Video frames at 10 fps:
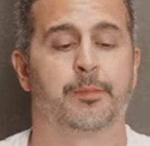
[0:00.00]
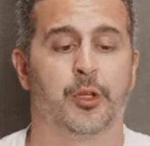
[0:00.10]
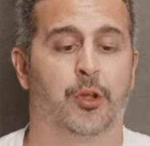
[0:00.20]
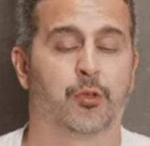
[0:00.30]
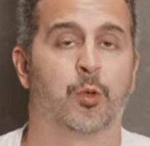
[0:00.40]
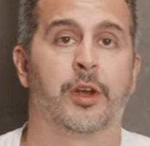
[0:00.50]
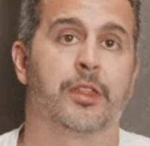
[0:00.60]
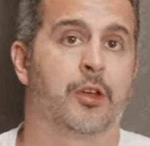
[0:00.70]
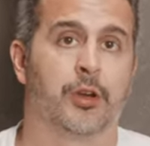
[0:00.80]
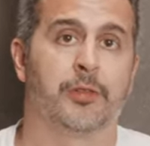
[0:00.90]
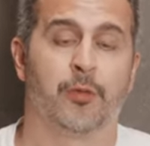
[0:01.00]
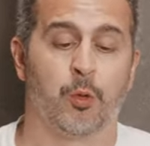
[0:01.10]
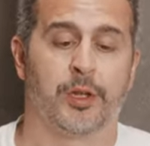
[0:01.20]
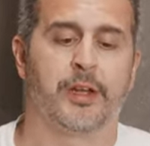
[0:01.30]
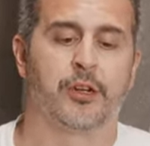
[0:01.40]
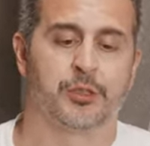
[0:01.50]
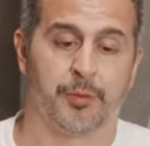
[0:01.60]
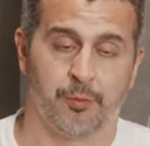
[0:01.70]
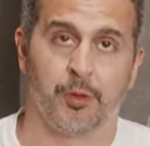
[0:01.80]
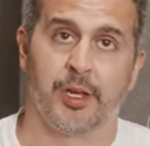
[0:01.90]
you know, 20, 30, 40 years
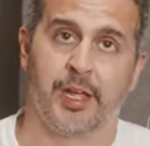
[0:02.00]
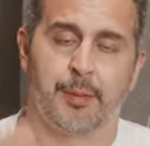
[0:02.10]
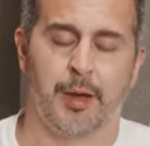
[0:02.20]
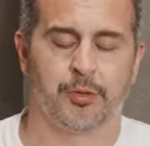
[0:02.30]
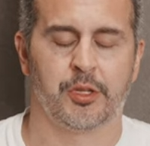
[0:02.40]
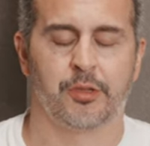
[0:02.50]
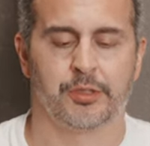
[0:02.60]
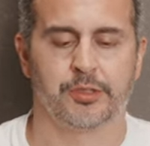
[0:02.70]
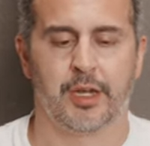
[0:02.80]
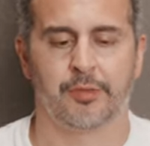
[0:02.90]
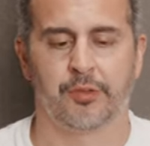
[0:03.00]
before they came out with the new stuff.